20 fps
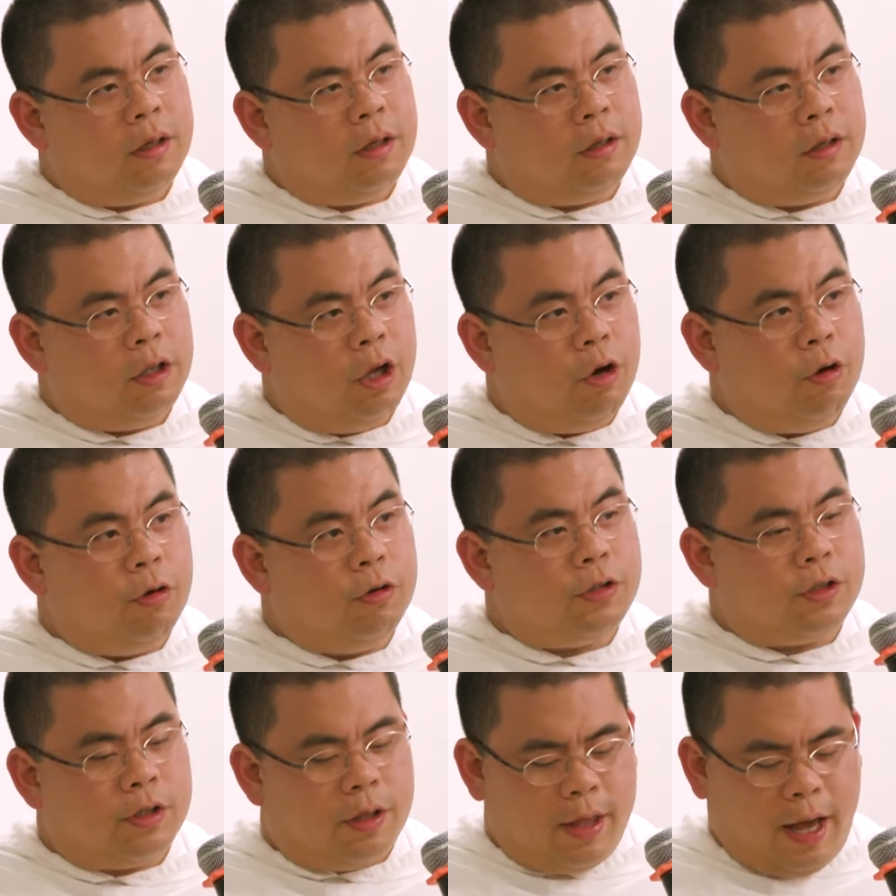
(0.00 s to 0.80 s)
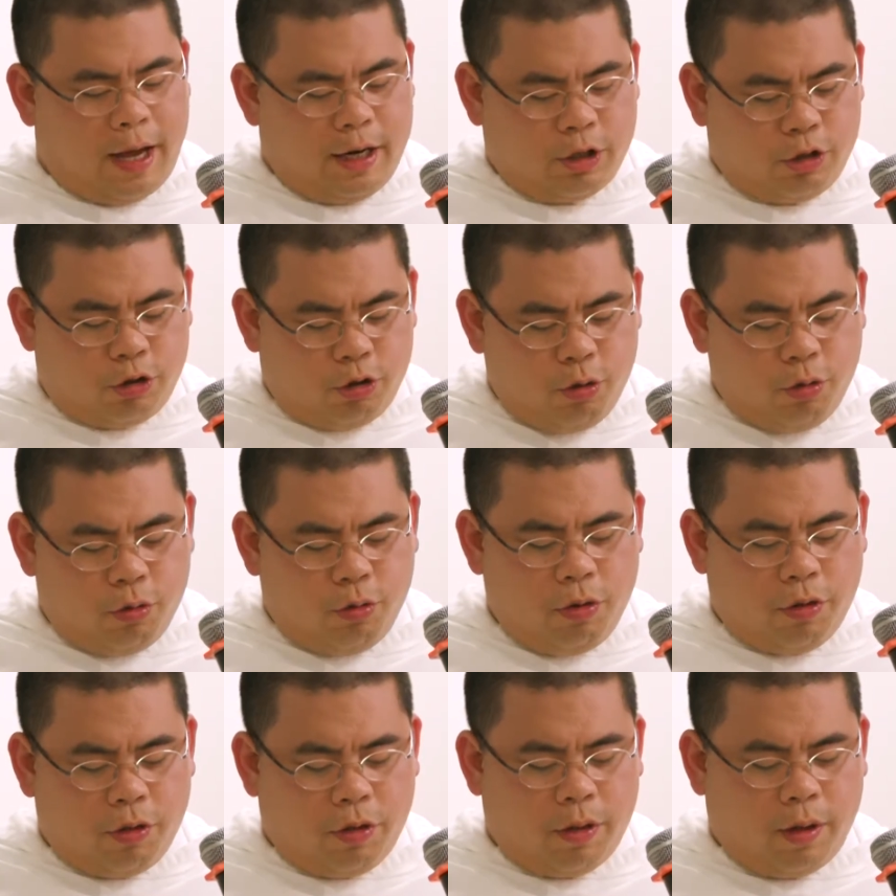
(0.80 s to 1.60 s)
knows that
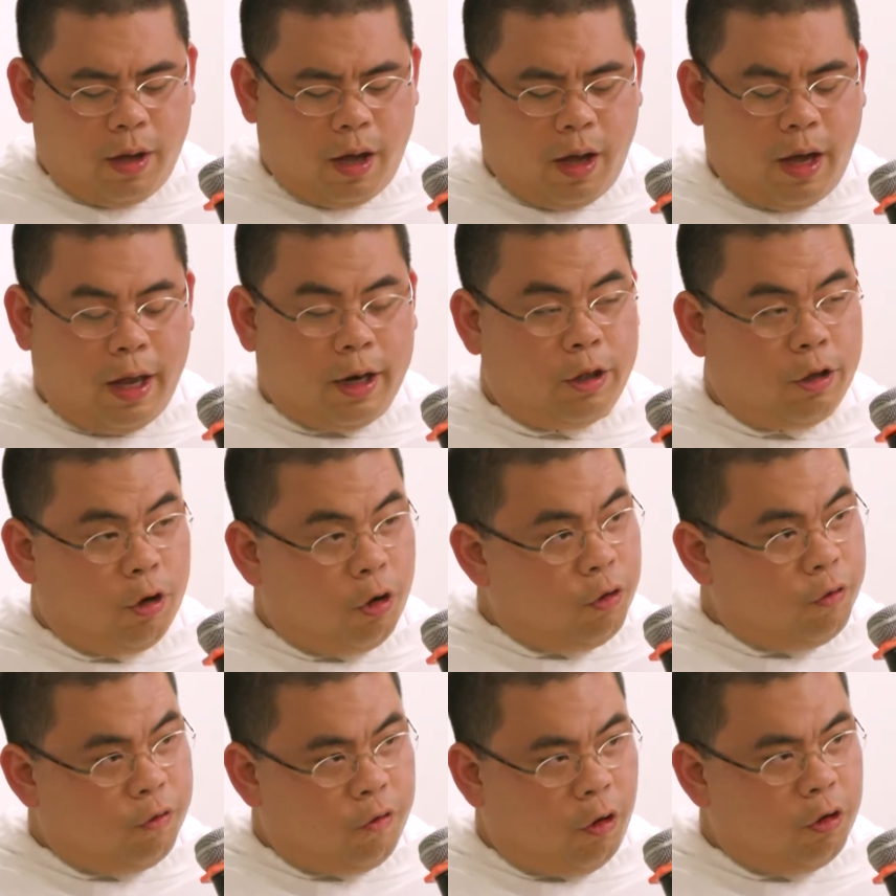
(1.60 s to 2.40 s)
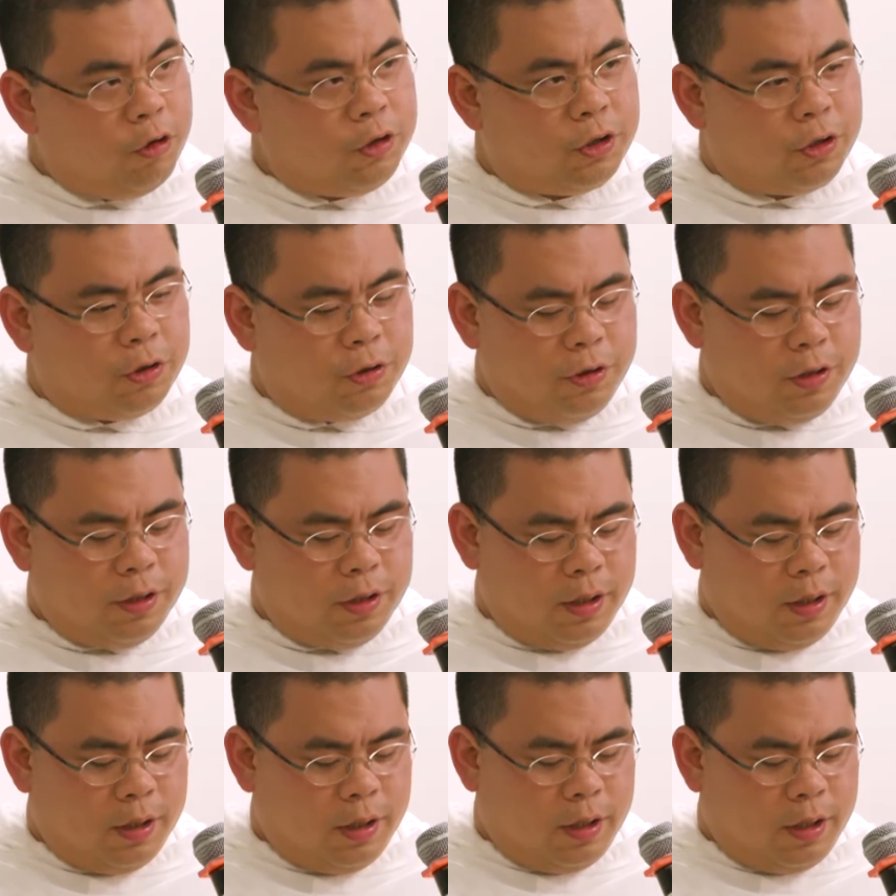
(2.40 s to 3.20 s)
truth and not falsehood
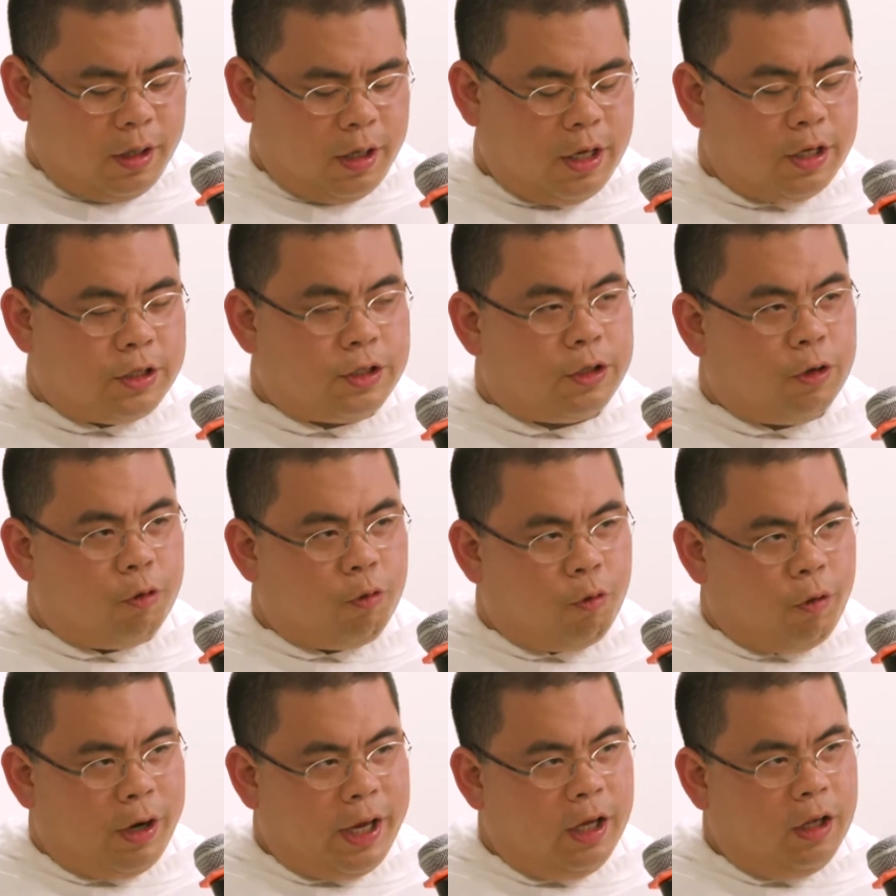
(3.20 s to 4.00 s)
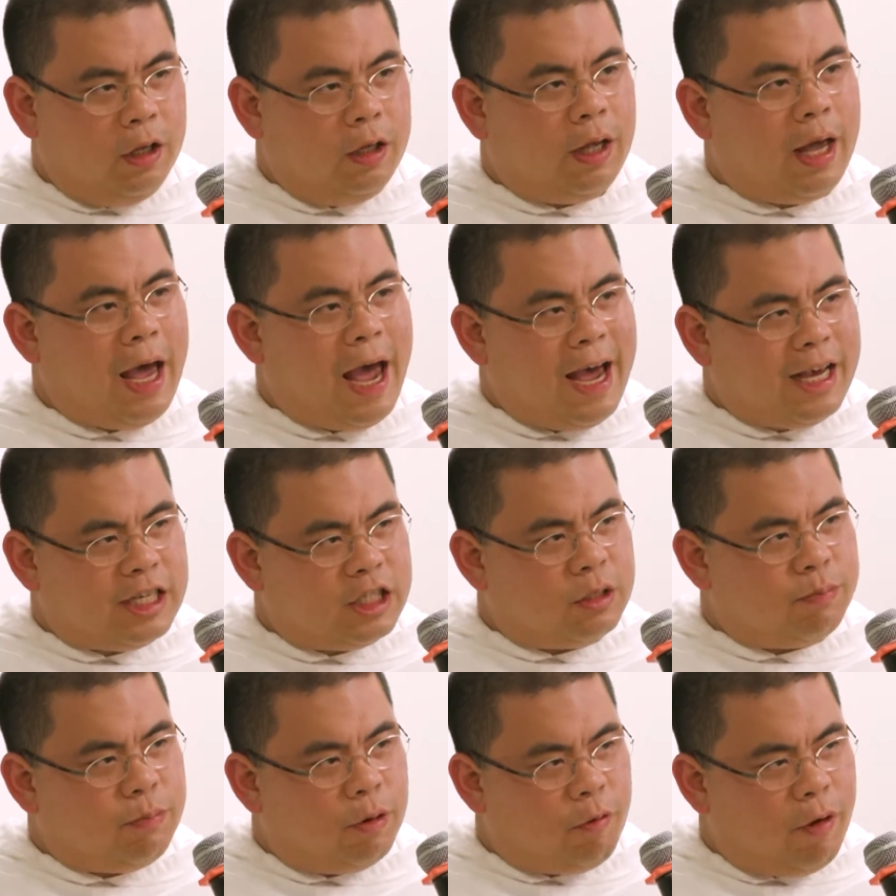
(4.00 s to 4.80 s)
is the real
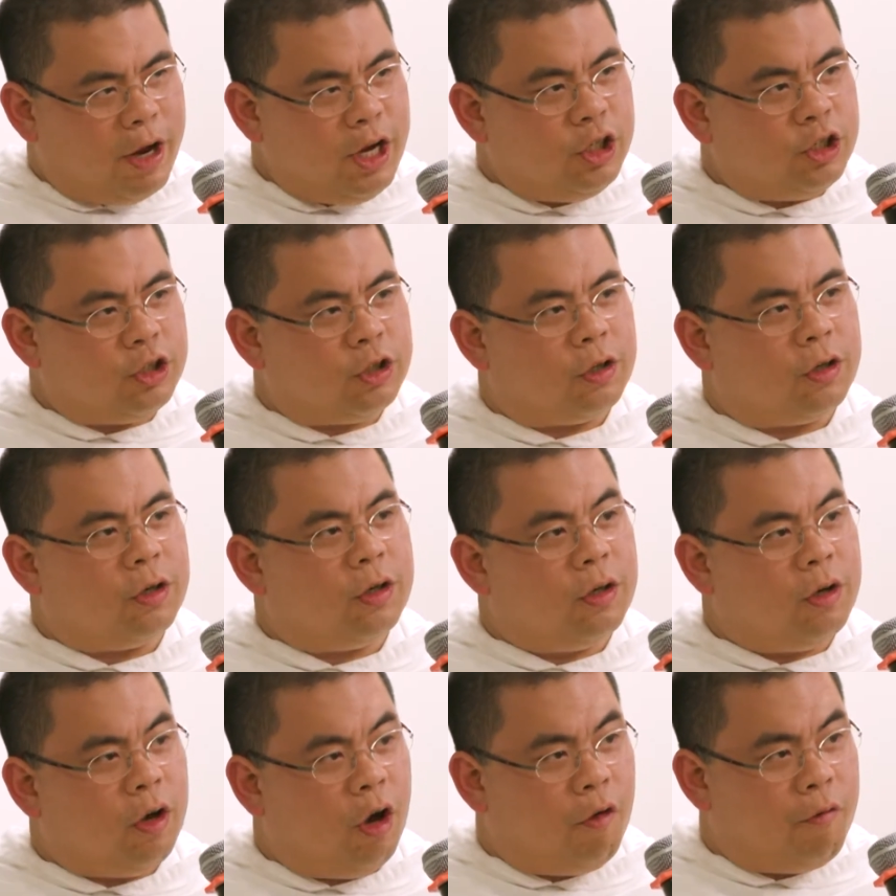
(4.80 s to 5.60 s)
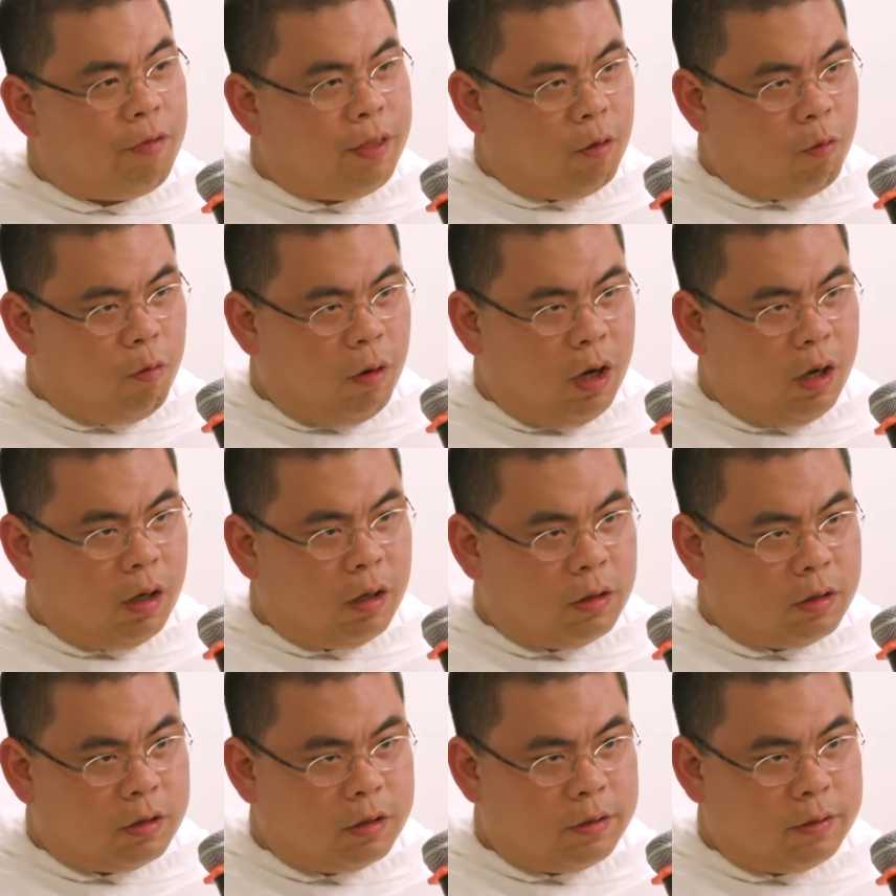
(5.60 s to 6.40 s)
aspiration of the
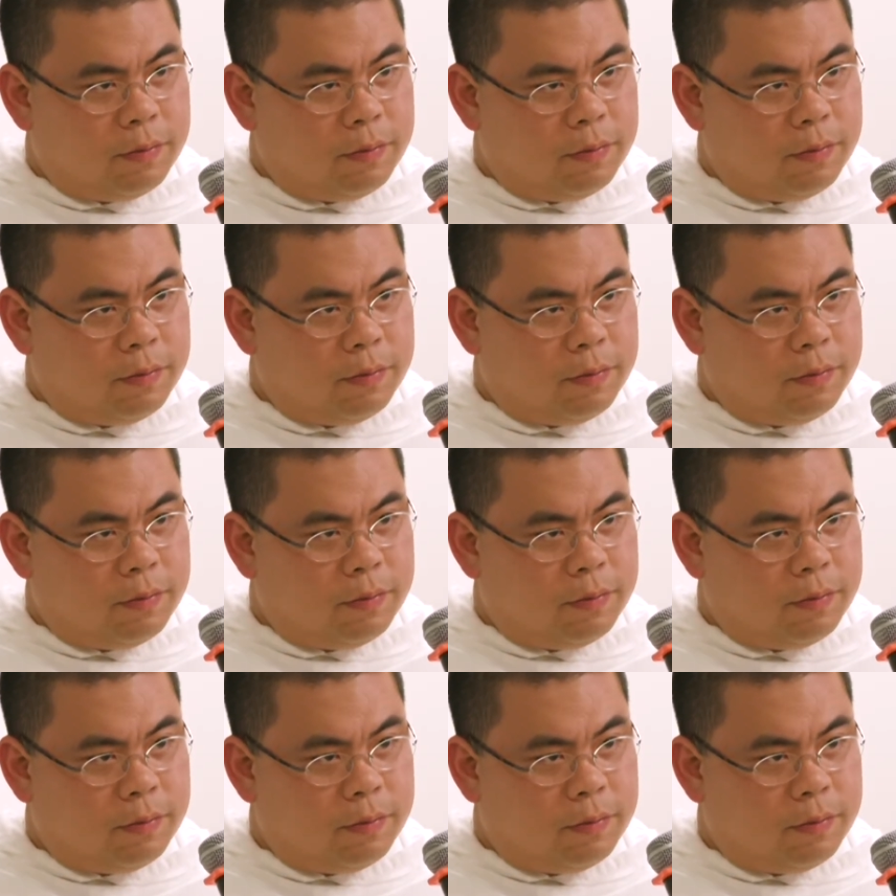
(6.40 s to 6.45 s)
world."